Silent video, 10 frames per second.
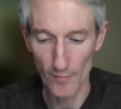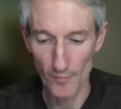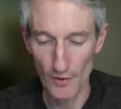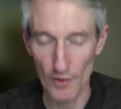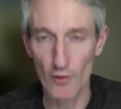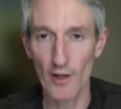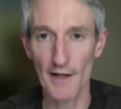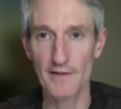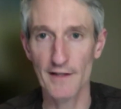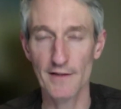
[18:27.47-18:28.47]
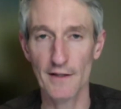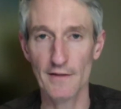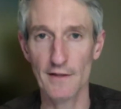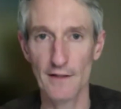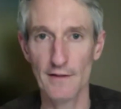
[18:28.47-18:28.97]
pure
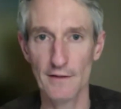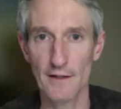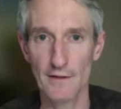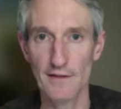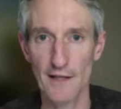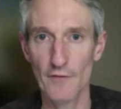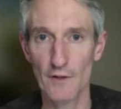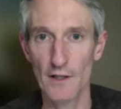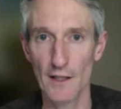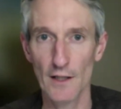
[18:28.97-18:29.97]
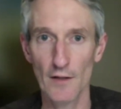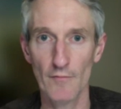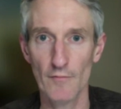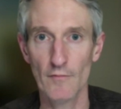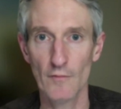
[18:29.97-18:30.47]
anaesthetics is a 7-year
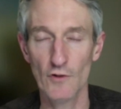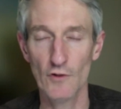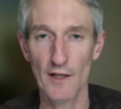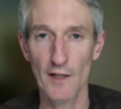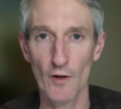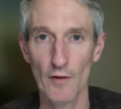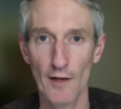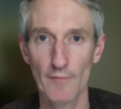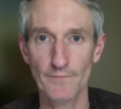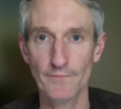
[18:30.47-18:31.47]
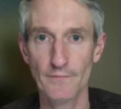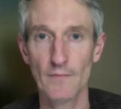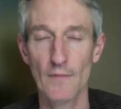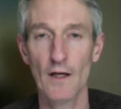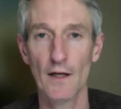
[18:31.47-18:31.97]
training program.
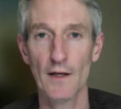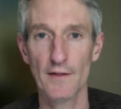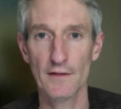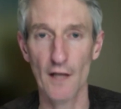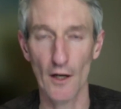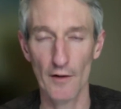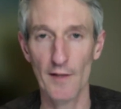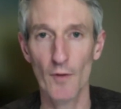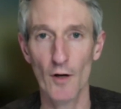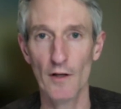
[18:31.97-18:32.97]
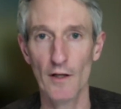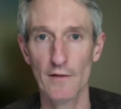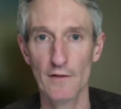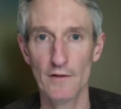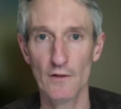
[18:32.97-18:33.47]
It's currently broken
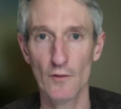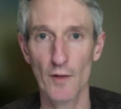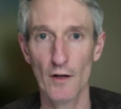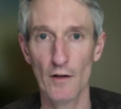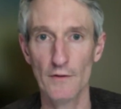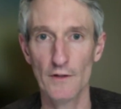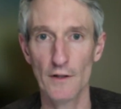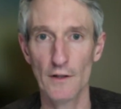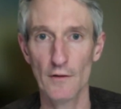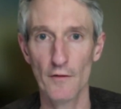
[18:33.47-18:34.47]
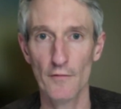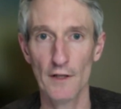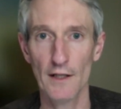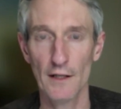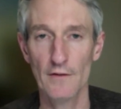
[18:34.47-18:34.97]
into 2 parts, so you do 3
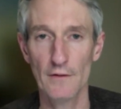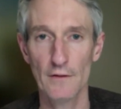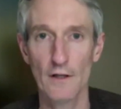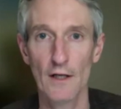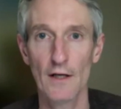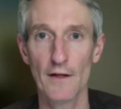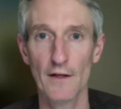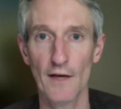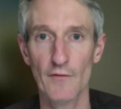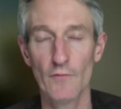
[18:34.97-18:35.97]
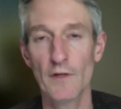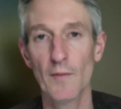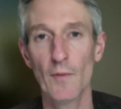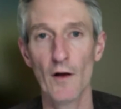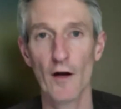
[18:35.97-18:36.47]
years, then you have to
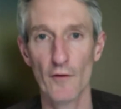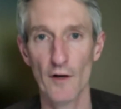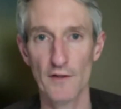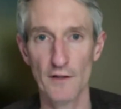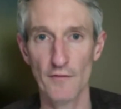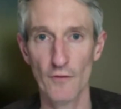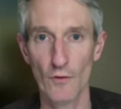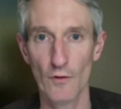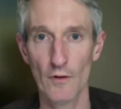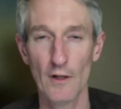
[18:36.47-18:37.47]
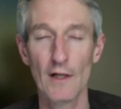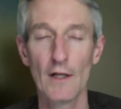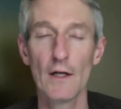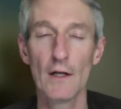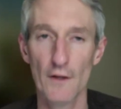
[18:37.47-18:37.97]
reapply for ST4.
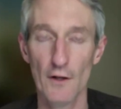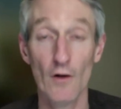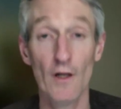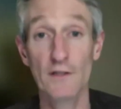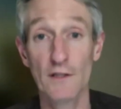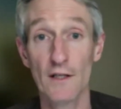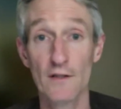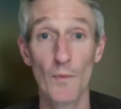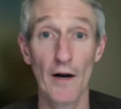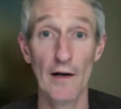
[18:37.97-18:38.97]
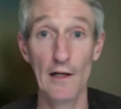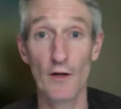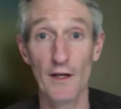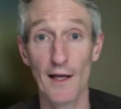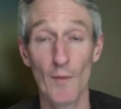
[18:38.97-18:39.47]
The college is apparently
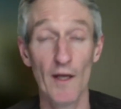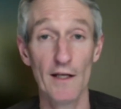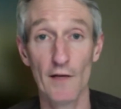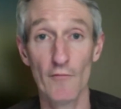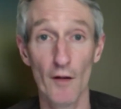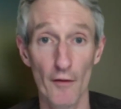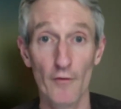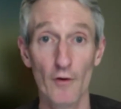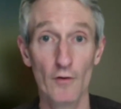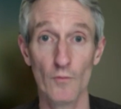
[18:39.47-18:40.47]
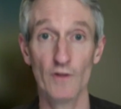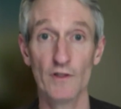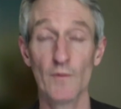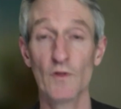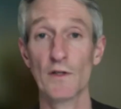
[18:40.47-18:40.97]
looking at making it run through, which
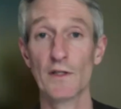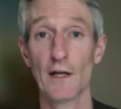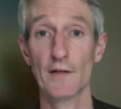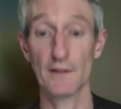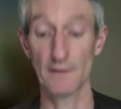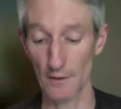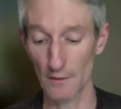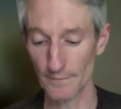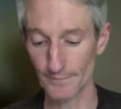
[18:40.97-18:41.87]
some specialities do.